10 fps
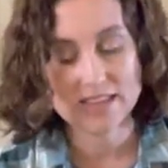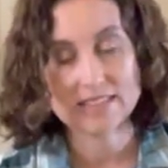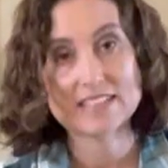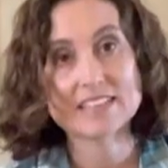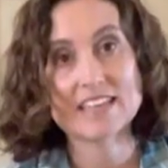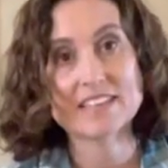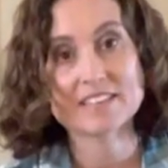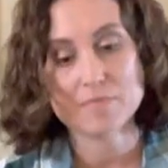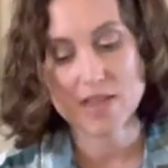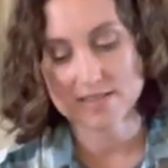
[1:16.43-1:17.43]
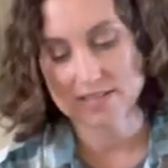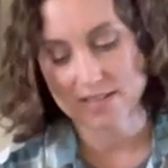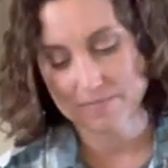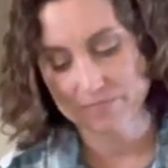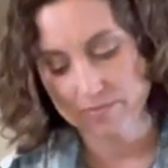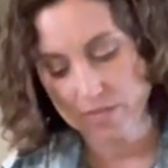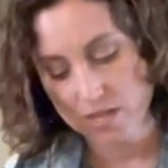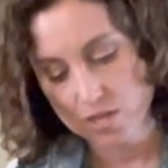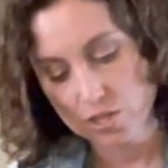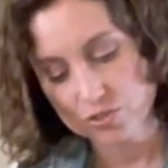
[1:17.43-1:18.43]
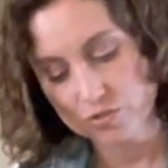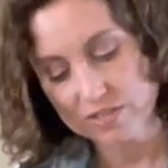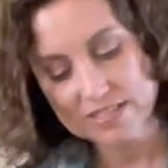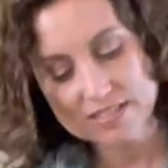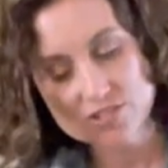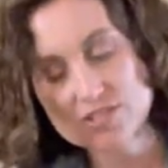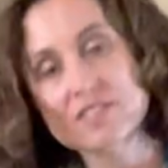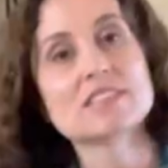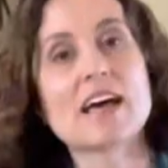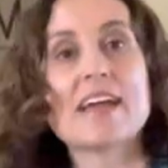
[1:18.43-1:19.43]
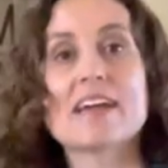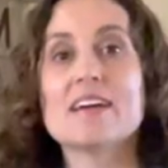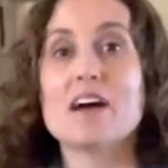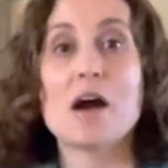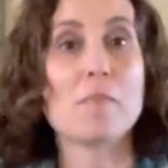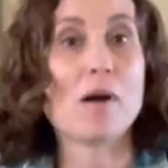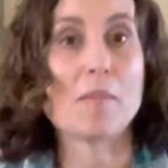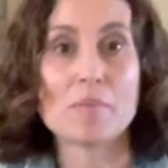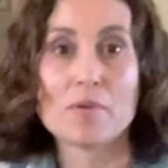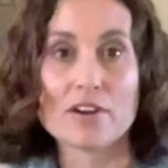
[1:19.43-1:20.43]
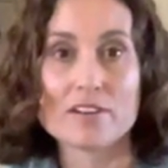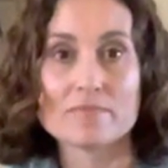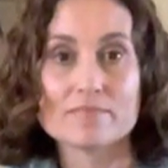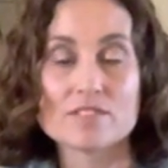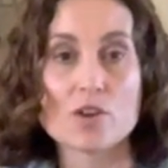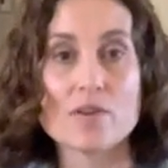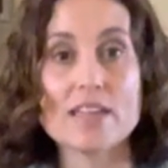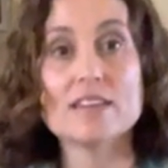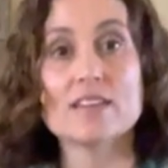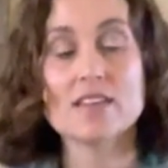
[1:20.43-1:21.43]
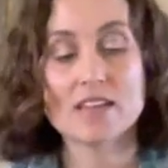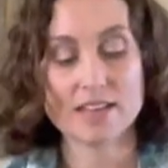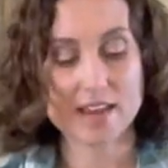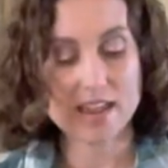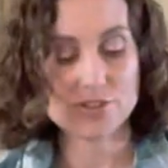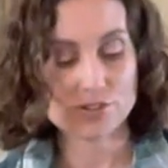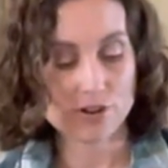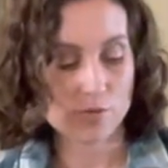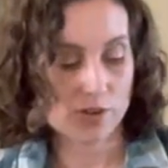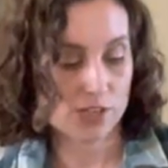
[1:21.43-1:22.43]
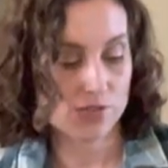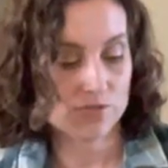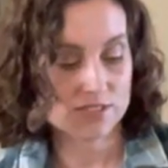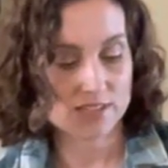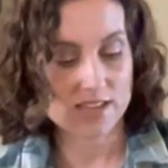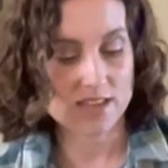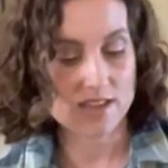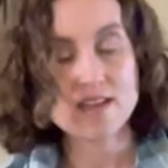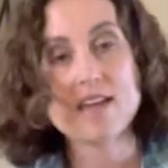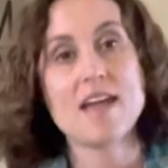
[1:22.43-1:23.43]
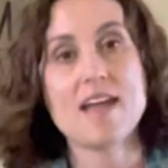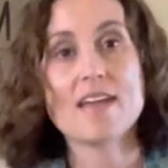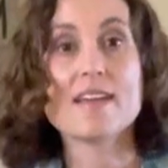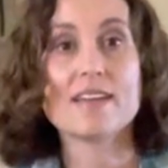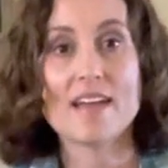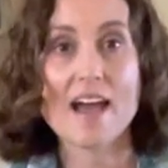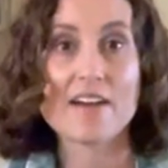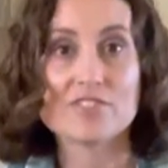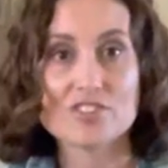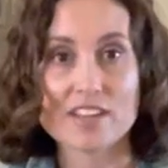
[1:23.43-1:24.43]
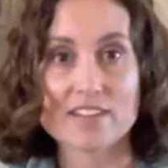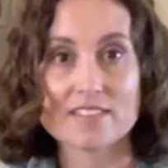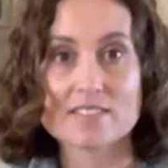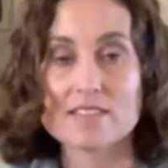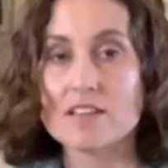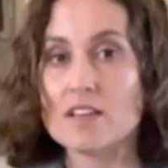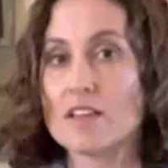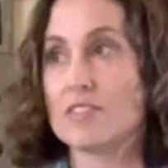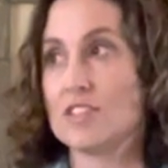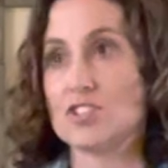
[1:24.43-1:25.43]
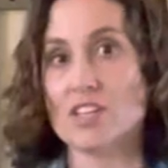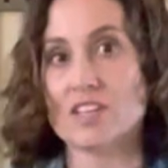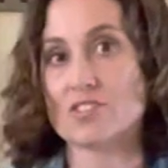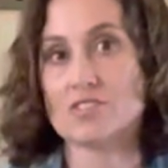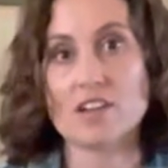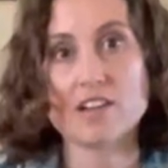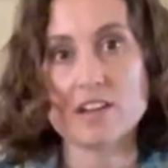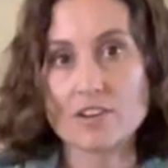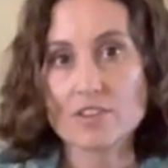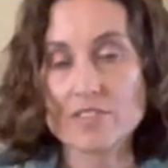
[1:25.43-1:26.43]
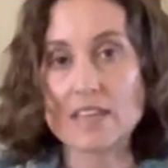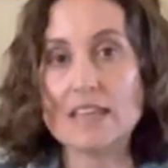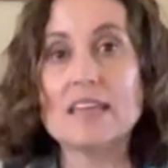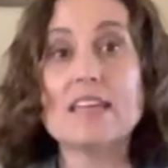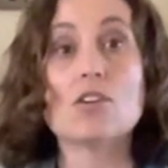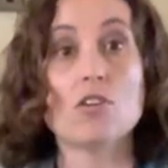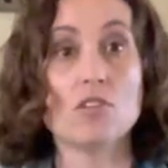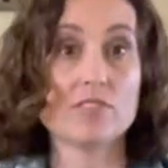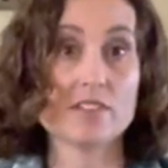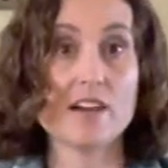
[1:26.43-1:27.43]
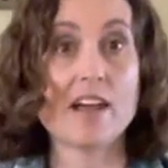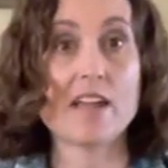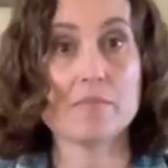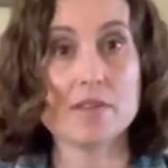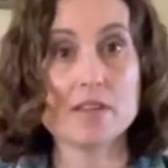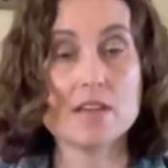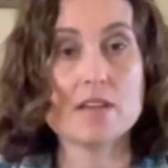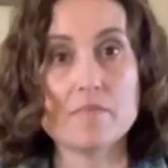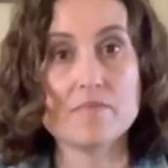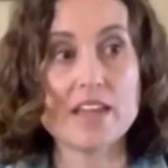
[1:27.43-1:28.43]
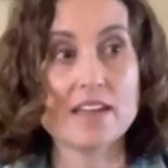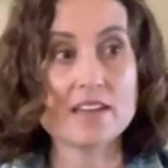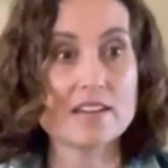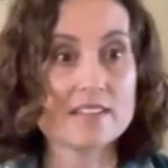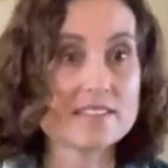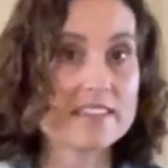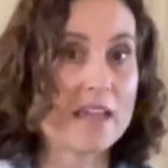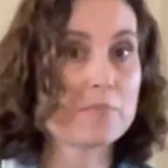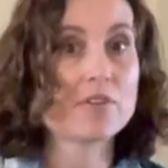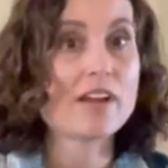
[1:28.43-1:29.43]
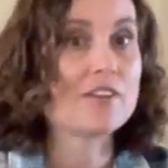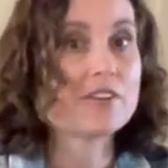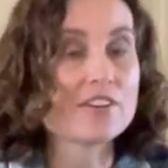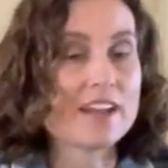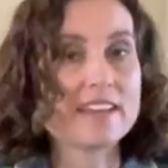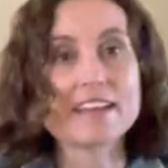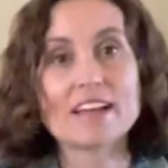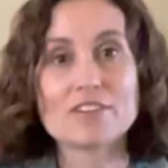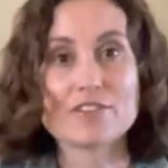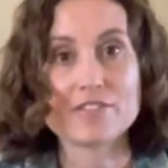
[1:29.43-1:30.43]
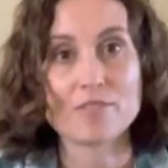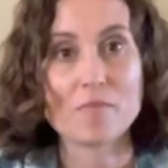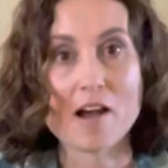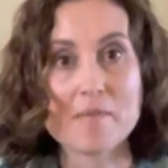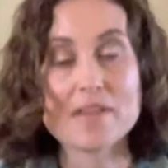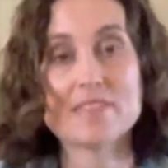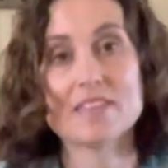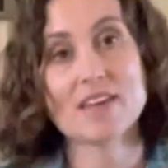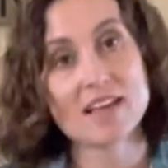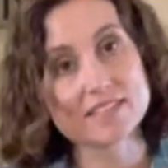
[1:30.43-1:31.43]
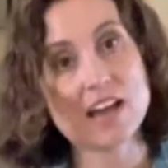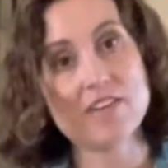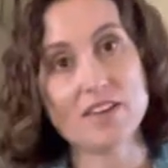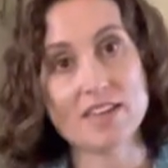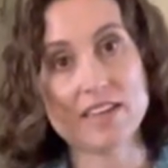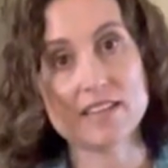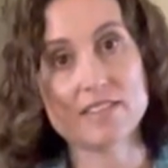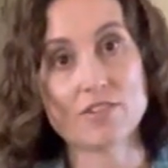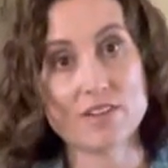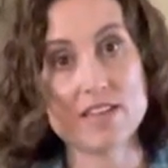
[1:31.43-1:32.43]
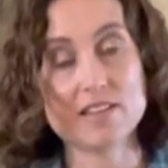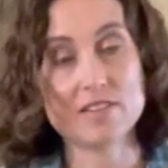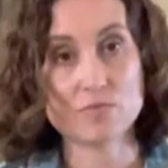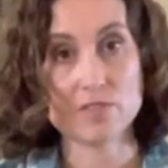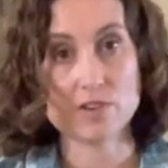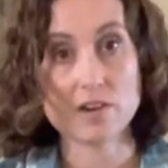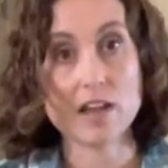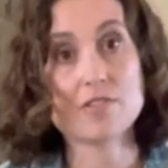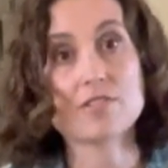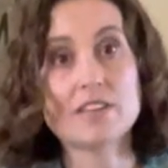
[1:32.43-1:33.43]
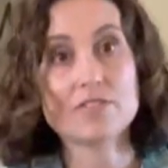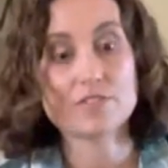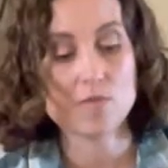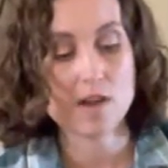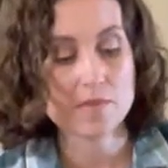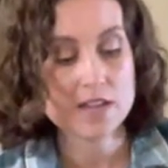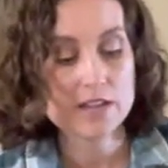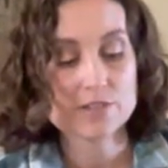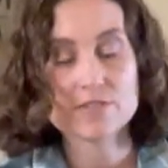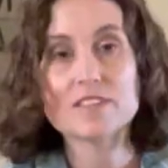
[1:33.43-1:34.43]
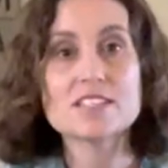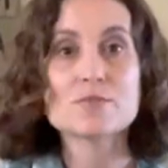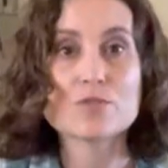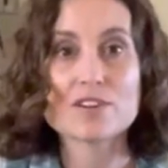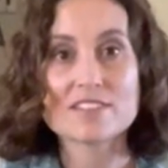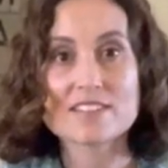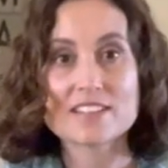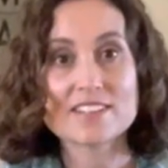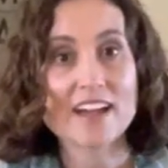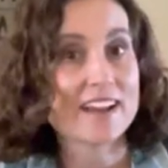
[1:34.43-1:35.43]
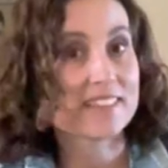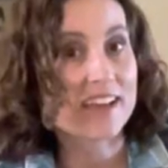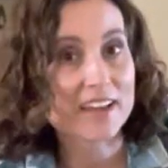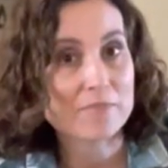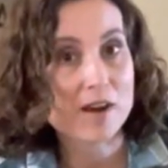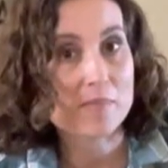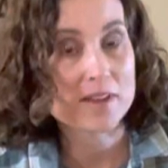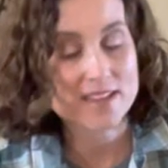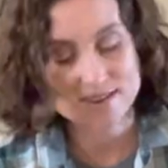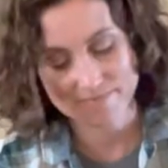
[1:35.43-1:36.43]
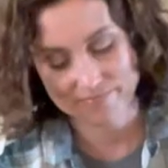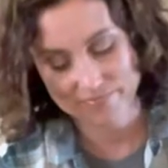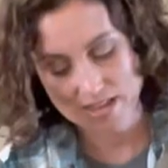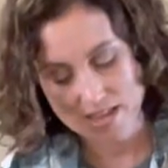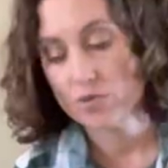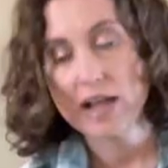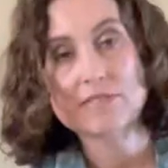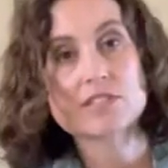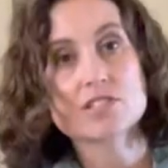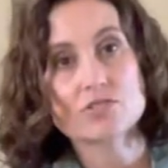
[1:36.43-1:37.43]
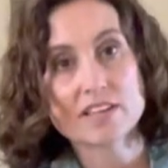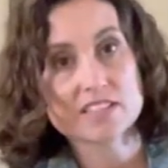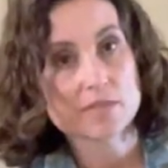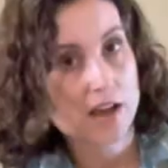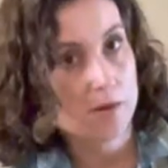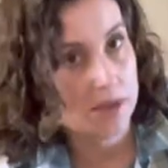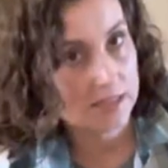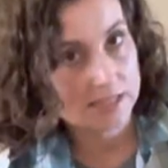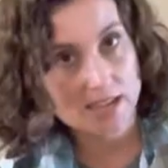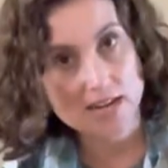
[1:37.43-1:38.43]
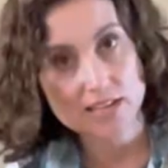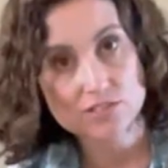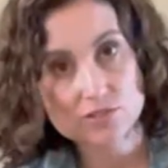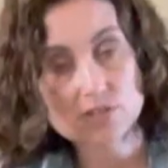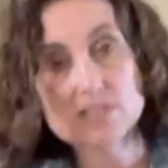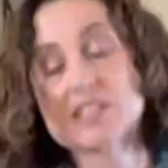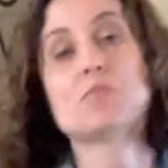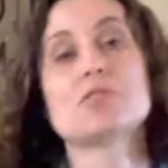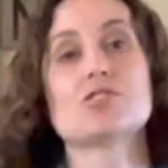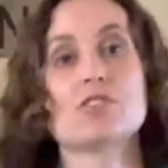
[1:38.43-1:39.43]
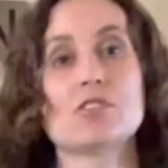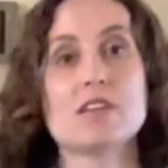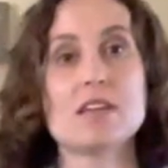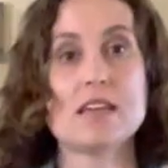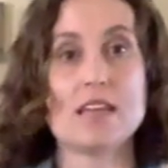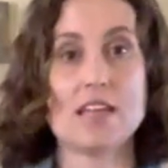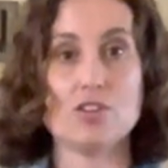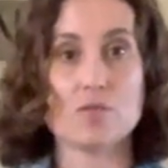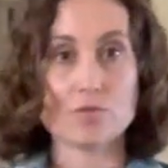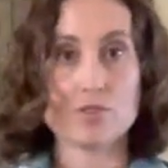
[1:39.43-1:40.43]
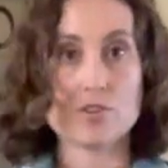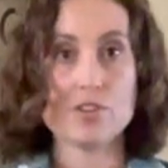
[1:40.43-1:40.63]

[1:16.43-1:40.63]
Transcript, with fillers: This thing is amazing. So this is just like a mama bird. So in nature, when you see a hen have chicks, the chicks are not under the heat all the time. They scamper under and get under their mom, and then that's how they get their heat, is when they're underneath their mom. So this works kind of like a mama hen. You don't have to stress about maintaining a certain temperature in your brooder.